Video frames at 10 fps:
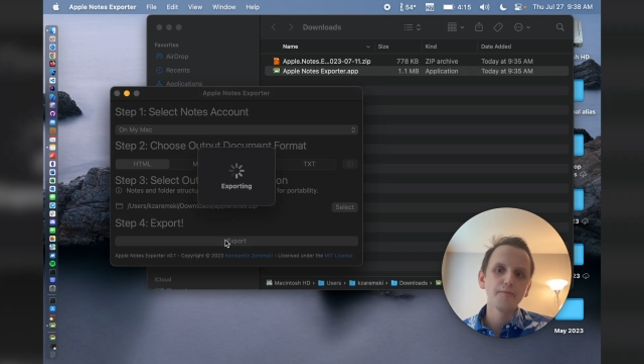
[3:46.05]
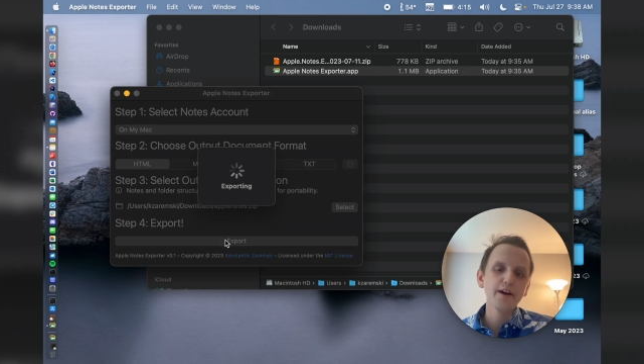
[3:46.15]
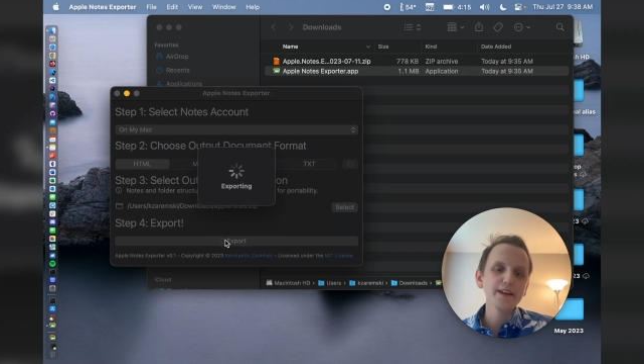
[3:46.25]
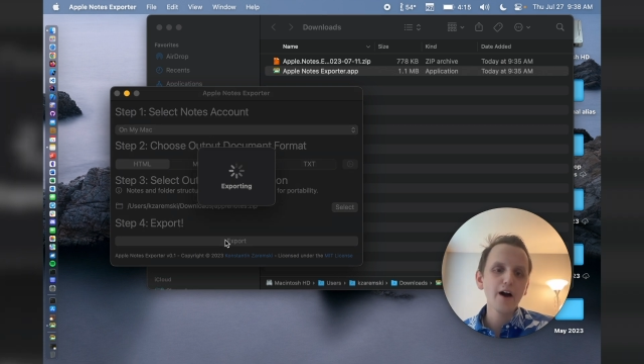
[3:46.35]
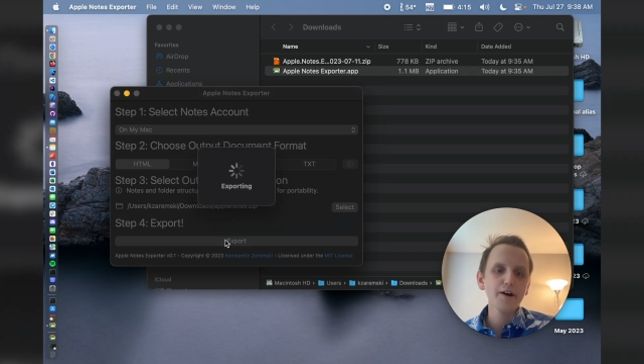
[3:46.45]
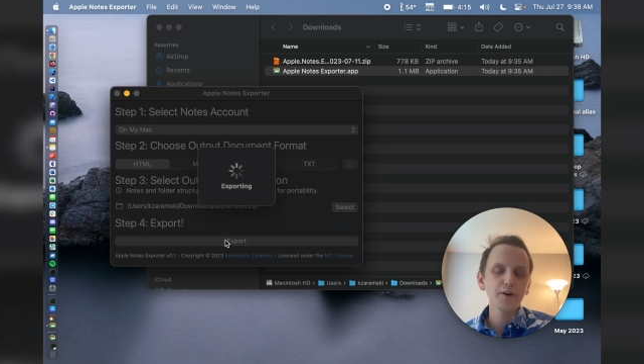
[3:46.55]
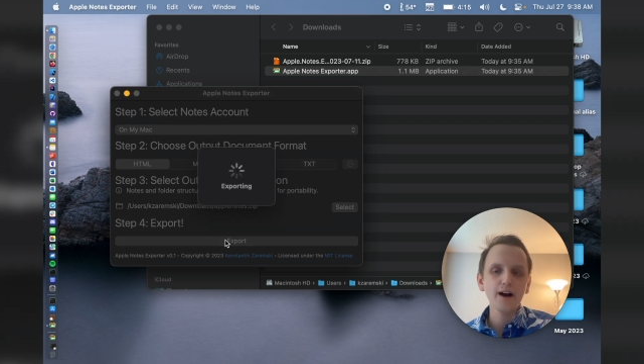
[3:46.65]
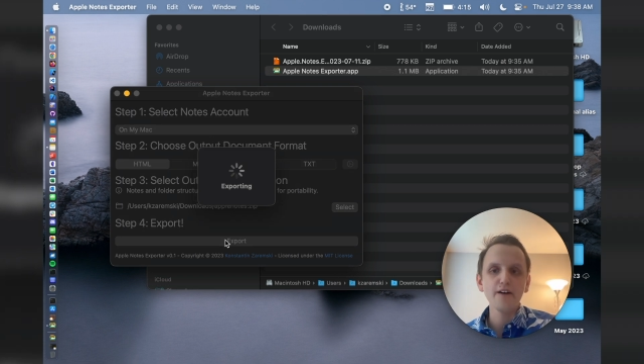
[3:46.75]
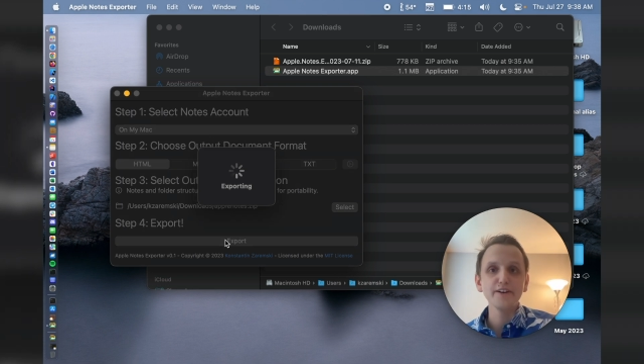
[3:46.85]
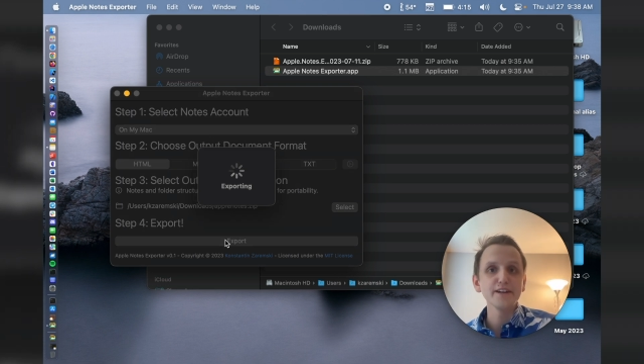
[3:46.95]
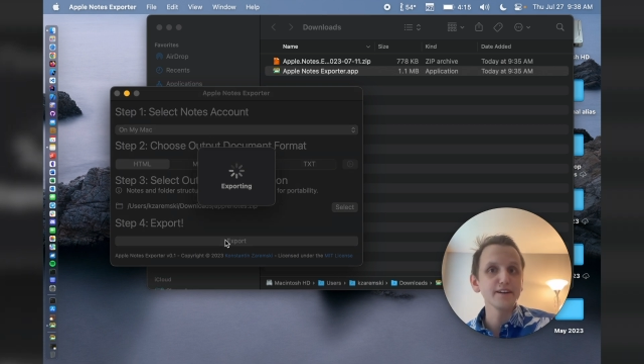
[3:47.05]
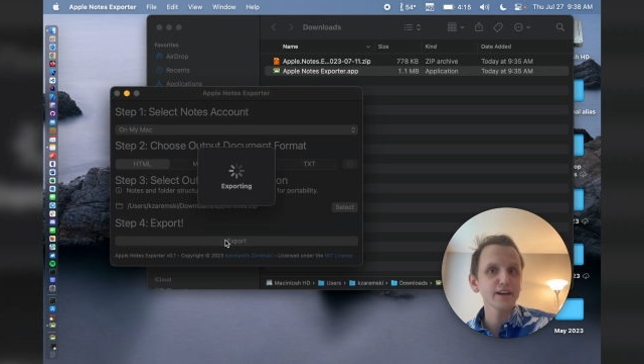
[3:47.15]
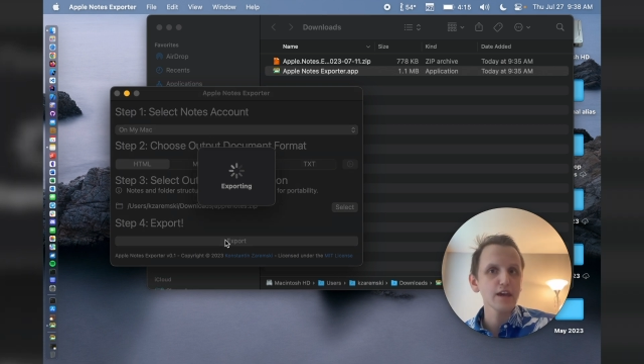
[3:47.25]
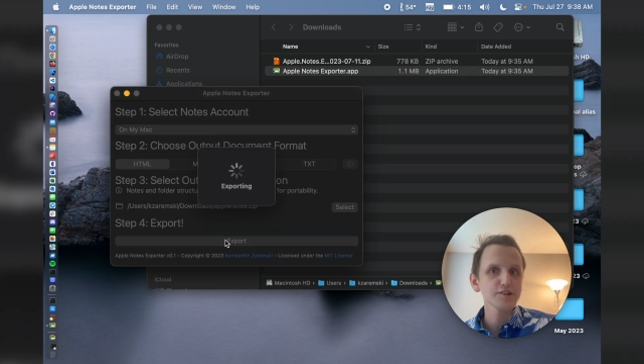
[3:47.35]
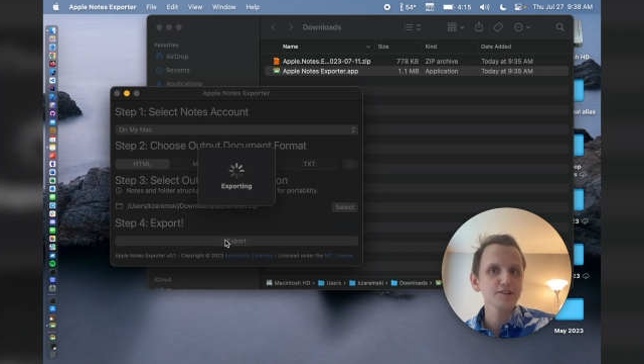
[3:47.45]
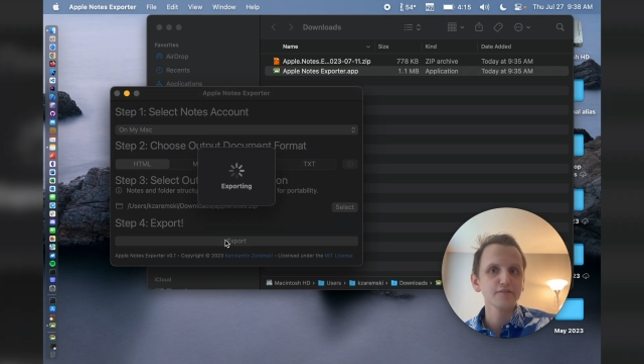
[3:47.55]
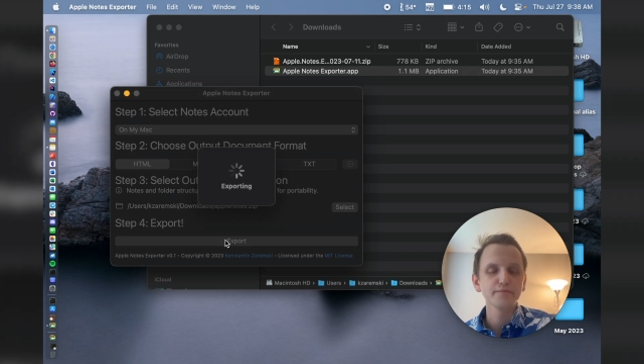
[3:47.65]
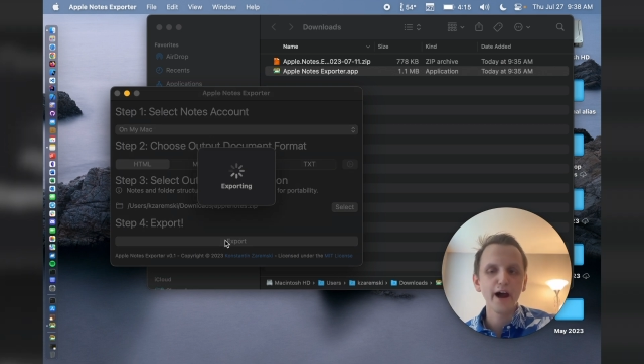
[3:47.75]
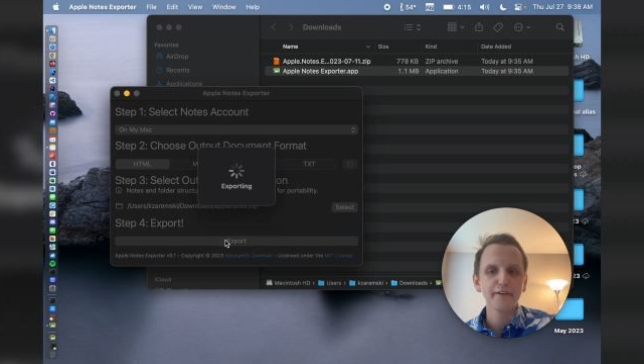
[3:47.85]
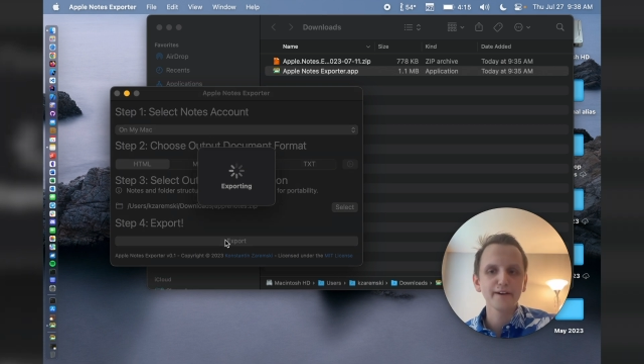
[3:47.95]
right now I don't have any indication of
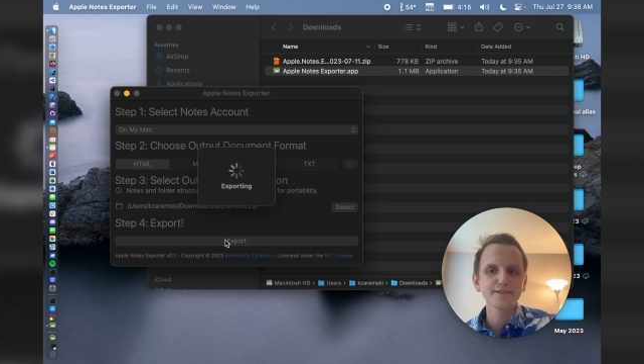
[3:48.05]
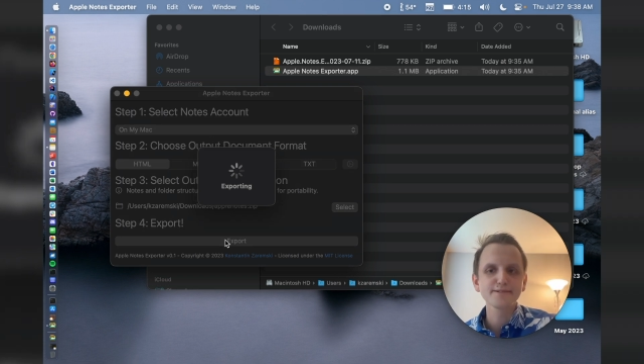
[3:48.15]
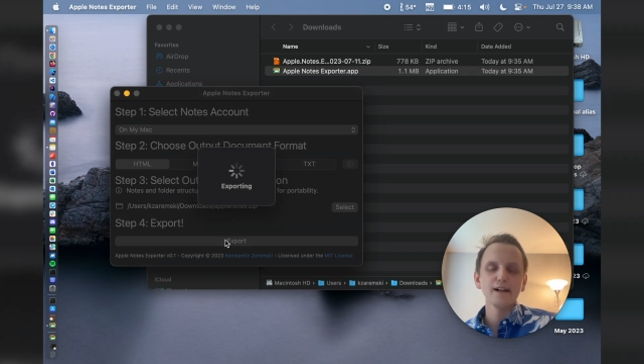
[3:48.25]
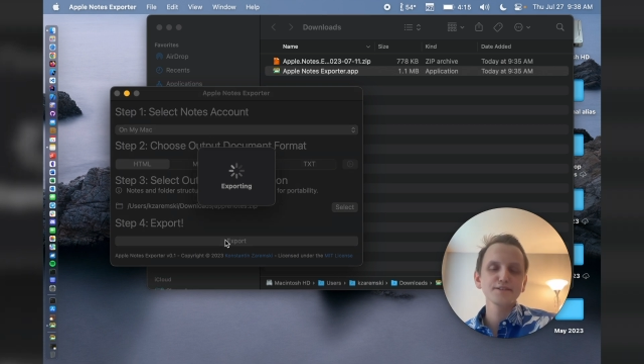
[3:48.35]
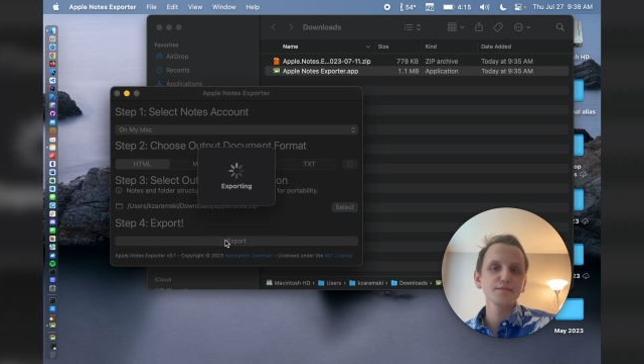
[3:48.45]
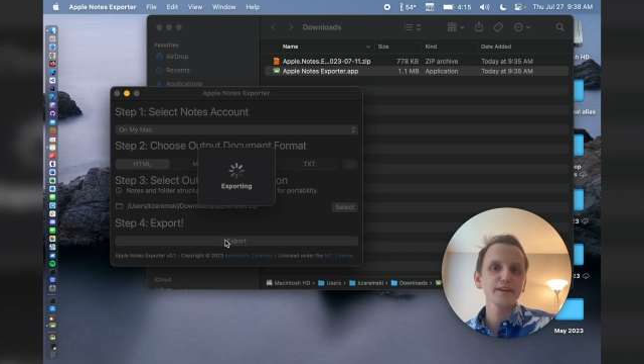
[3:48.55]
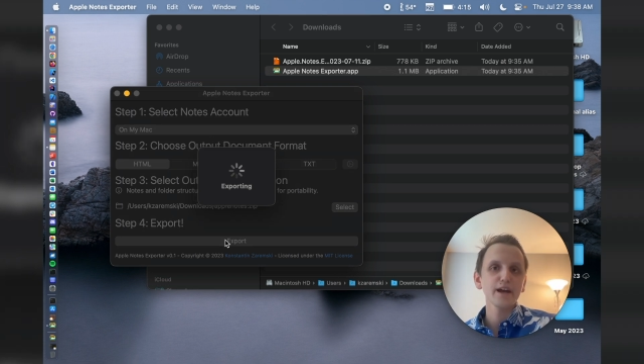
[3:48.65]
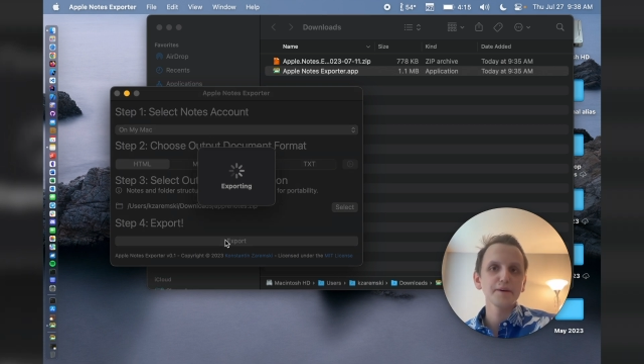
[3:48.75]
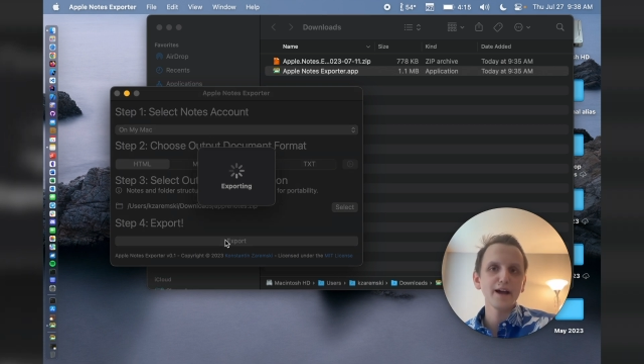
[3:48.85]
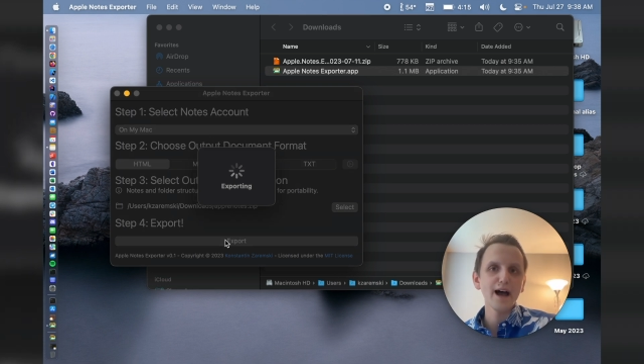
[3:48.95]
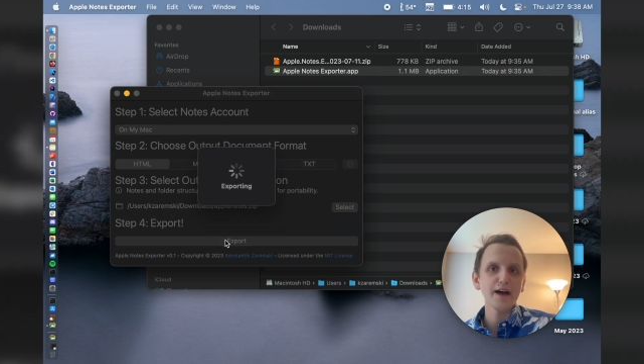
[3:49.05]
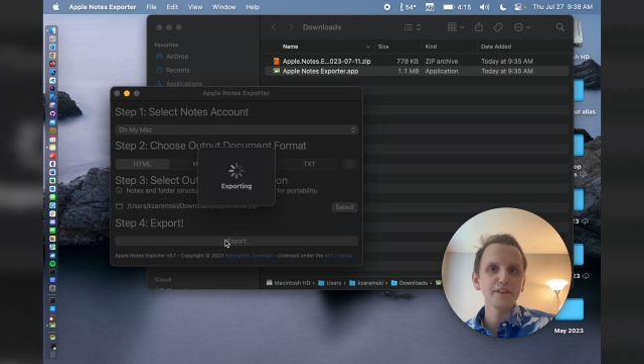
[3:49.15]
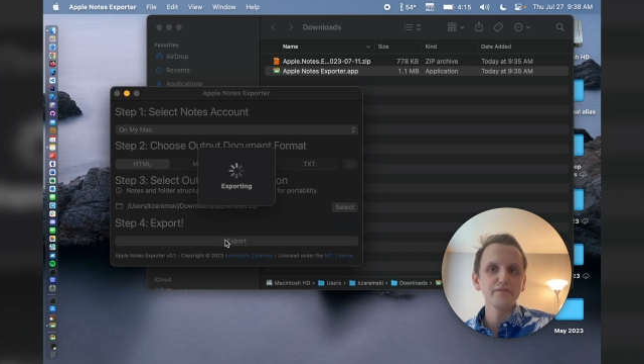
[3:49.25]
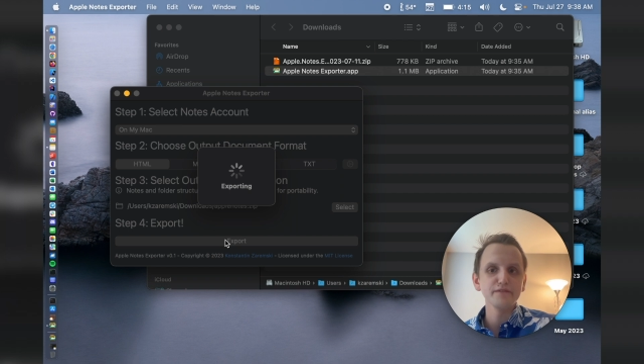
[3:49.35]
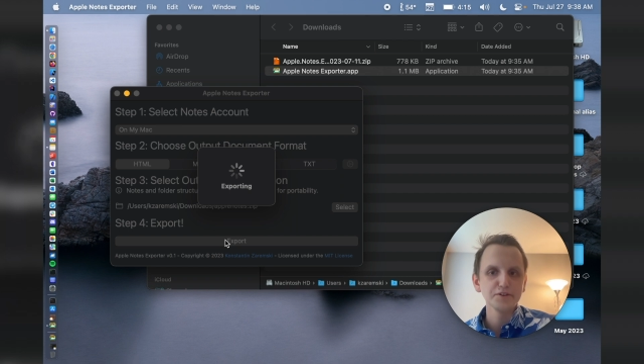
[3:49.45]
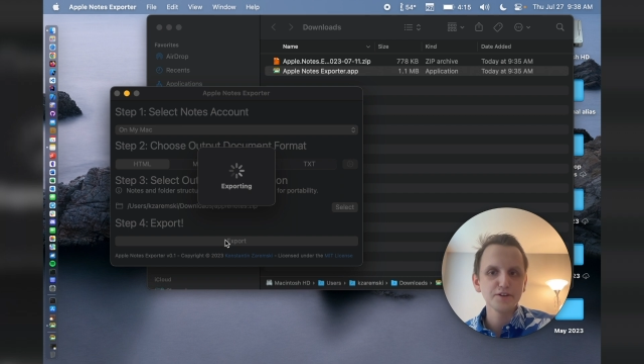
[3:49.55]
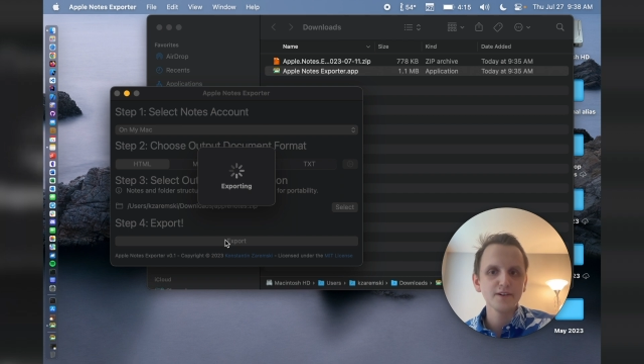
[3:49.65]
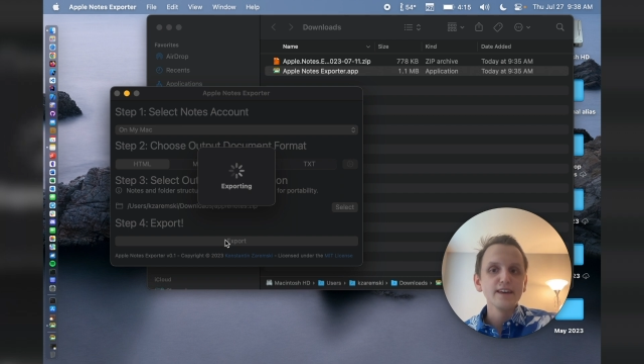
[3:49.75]
progress. That's something I'm going to add in the future.